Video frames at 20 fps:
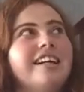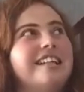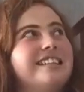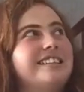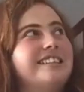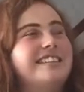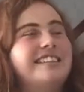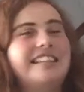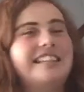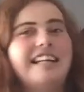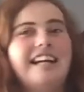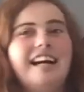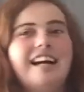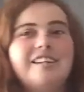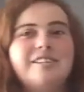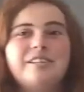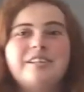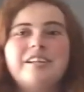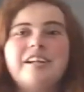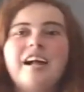so yeah,
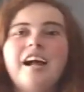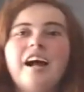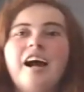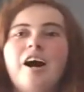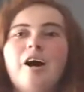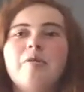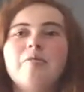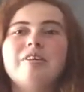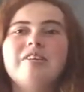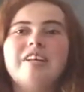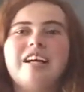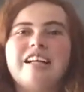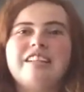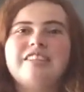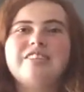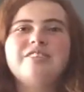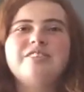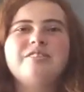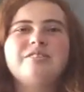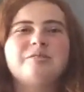well, I
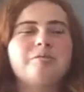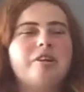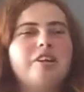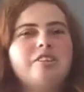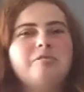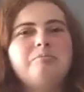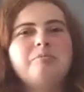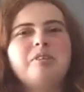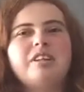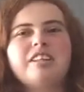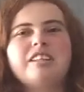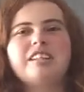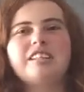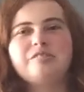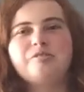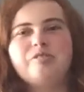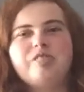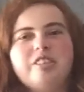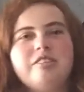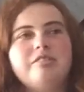don't know what I'd make this
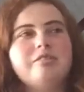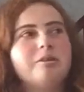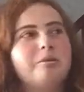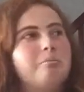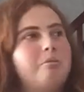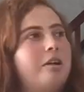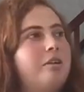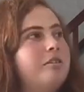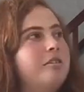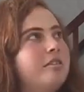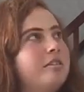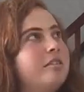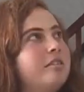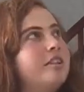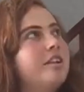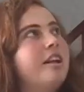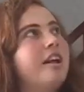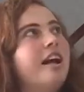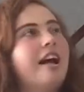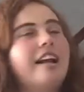video about.
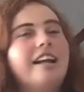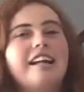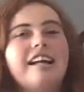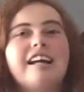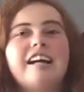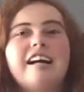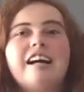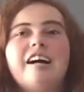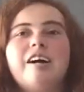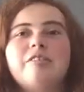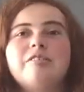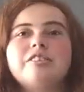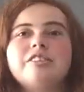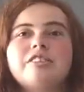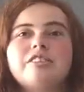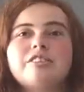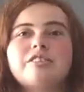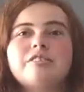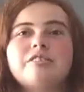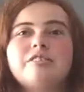Like, I was
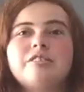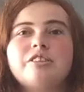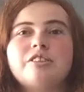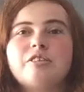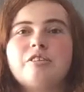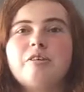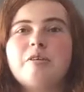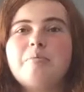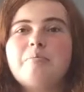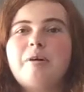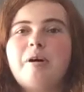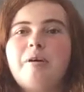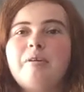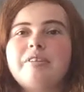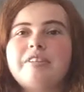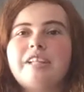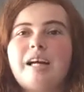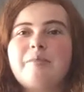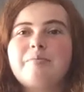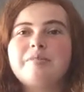just going to talk
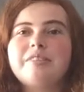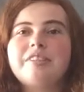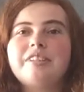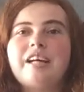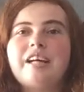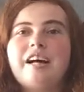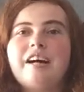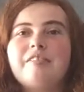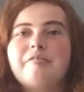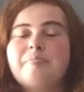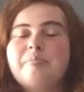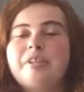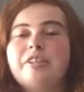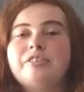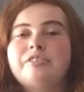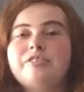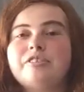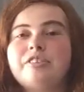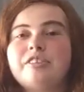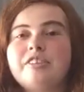about times that I've
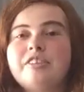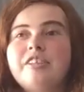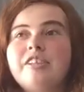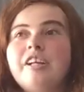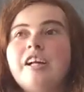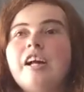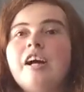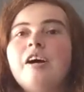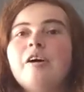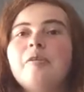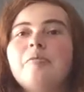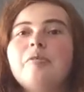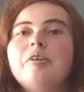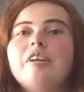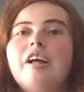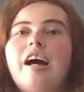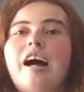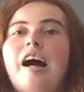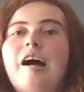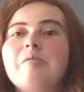been drunk.
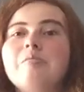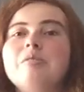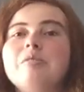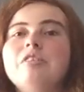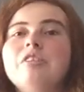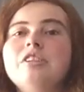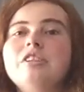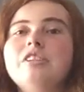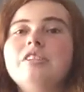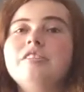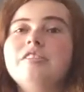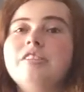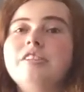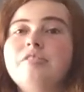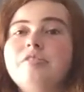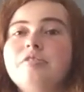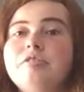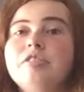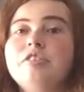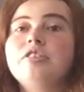Well, I'm going to do
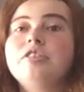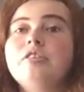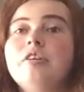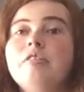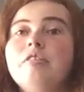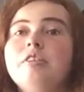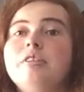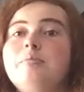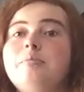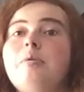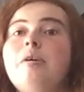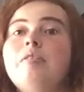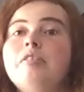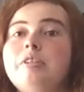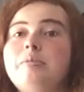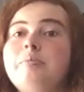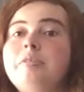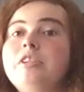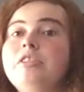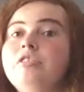different stories about
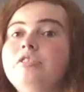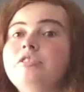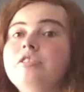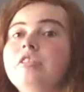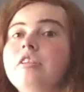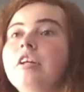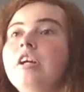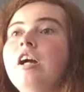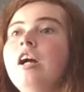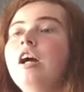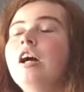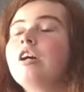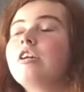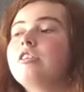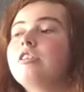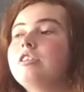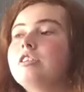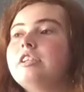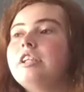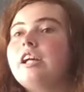us being drunk,
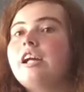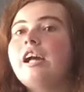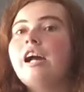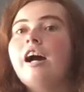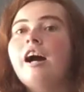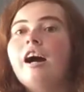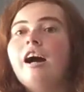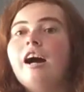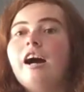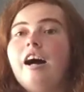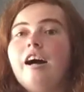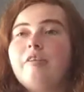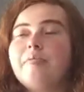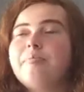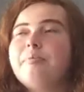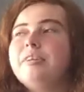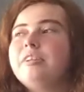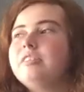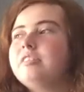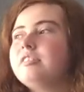because like, I've
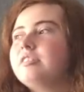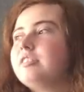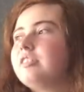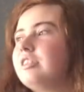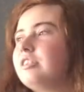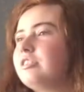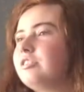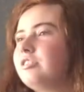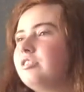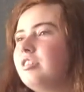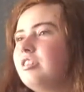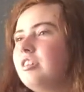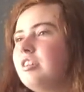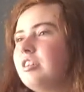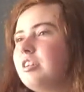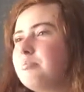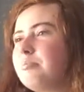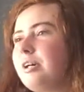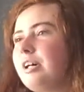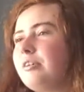been
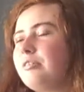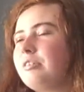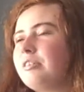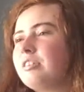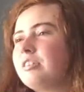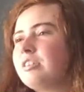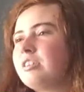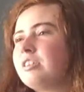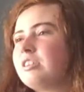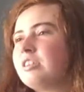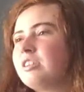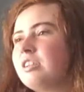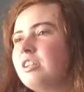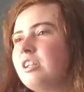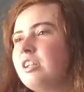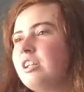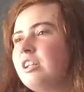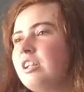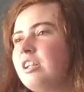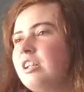drunk about
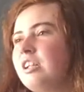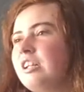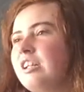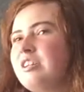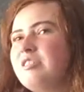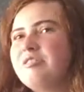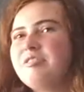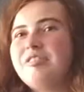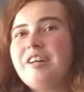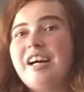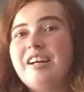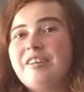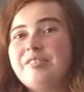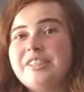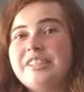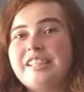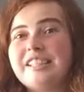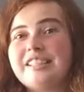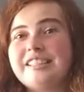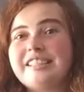
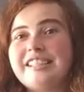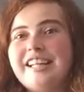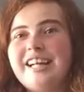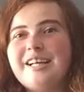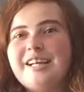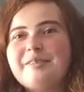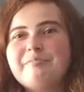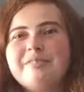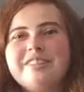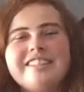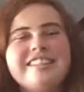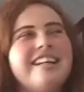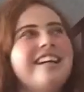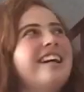5-6 times,